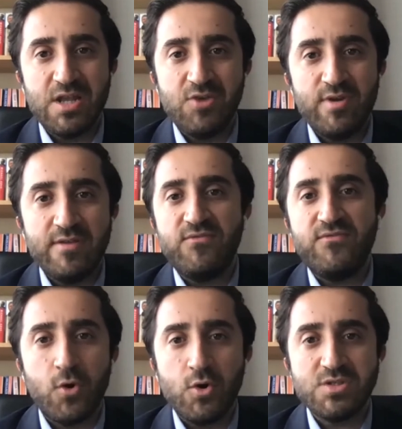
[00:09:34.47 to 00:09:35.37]

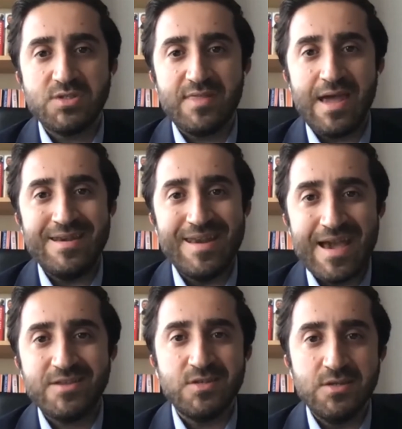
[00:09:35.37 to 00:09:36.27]
reinforced that
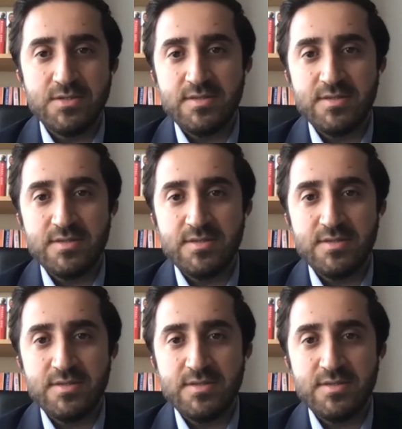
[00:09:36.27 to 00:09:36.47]
nexus,